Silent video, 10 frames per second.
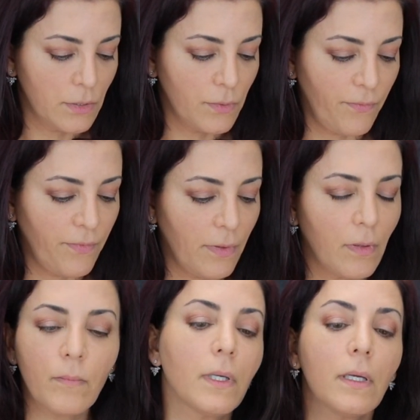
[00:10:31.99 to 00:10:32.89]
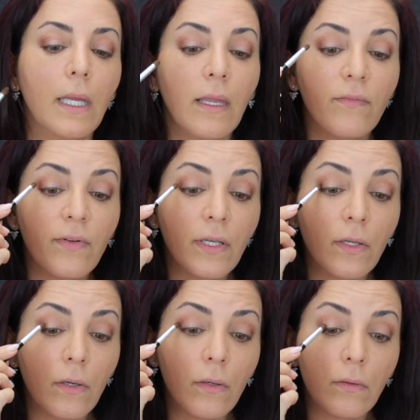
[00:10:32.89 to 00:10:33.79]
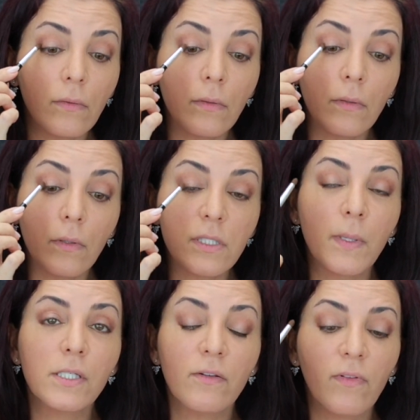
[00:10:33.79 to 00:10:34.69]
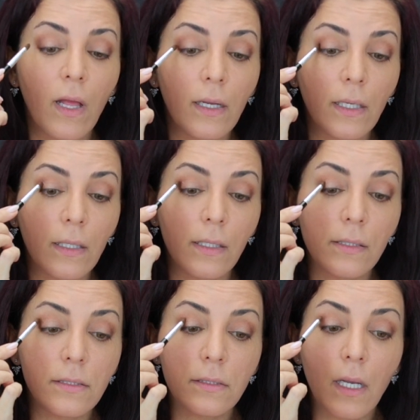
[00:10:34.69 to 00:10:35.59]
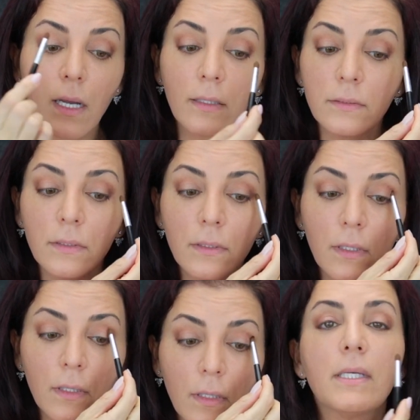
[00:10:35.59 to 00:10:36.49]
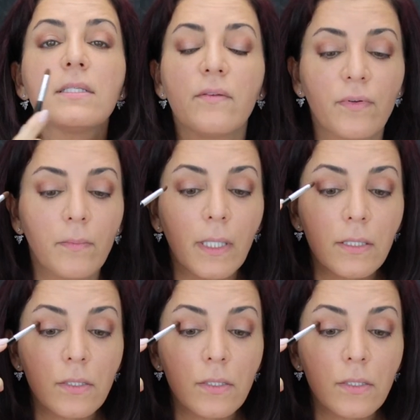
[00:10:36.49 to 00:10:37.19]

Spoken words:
to film a video, especially vlogging, is not easy for me.